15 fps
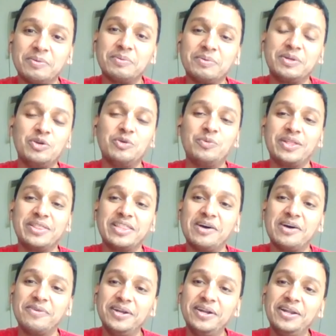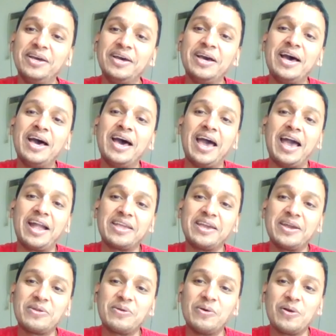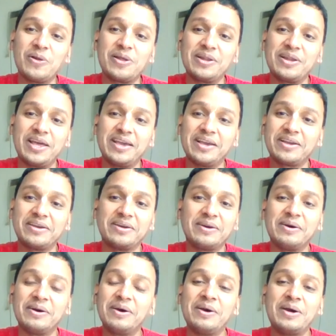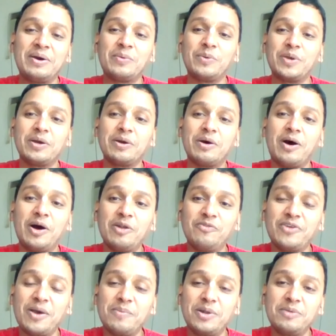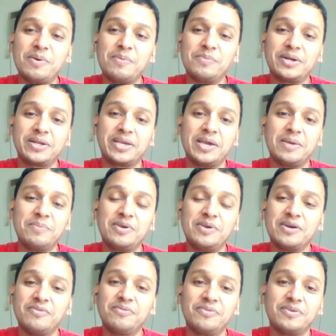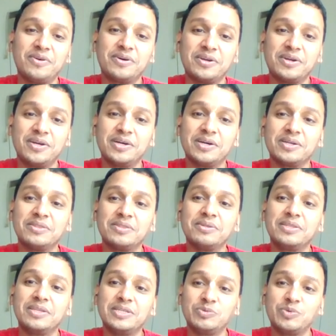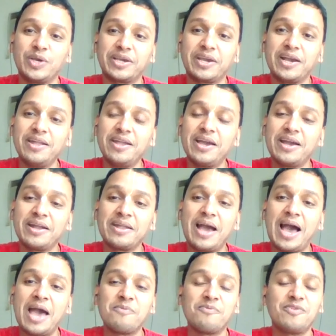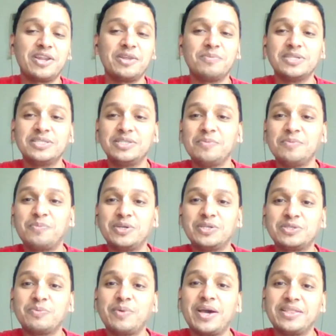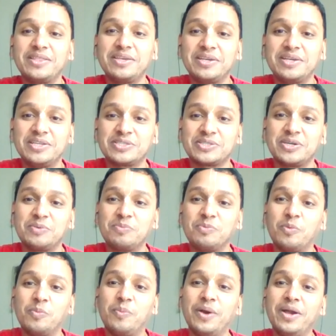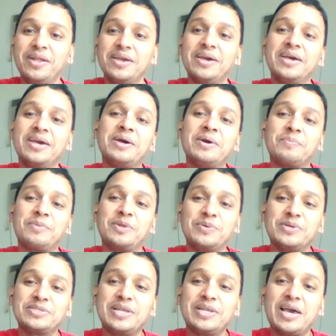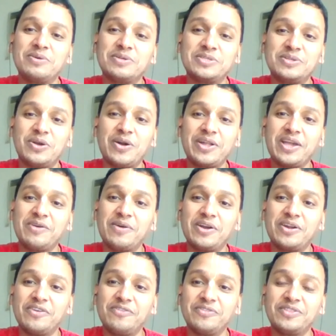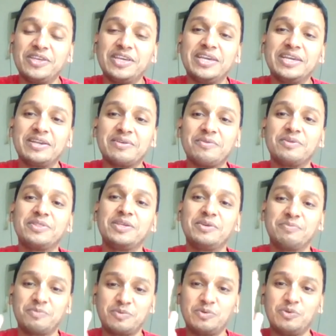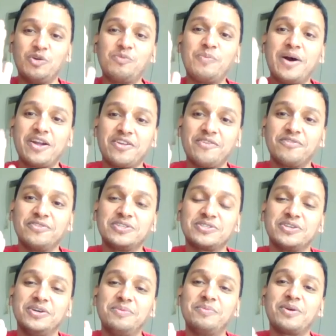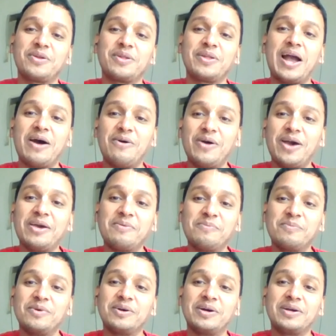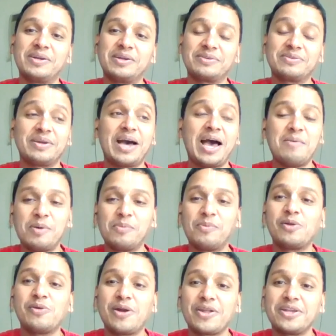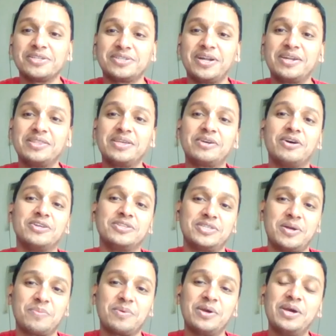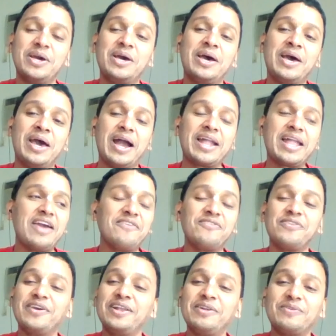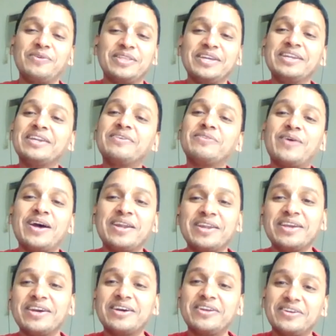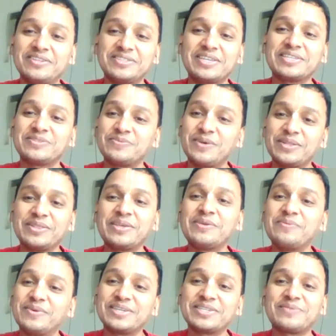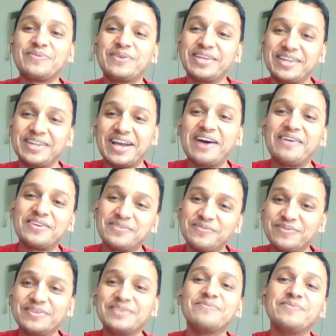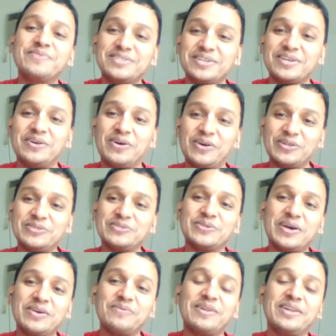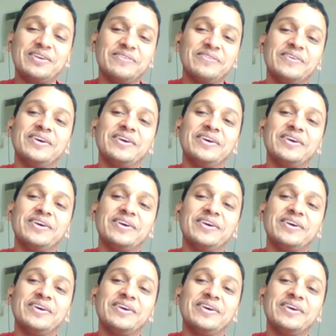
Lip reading: New Vrindavan, and he told like, we all family member came here for this weekend, and I am very much impressed by the ISKCON movement. Previously, I was not aware of the core part of ISKCON, but now I am able to understand the concept. And I feel within 1 year or 6 months, he must be in our mission also, I believe.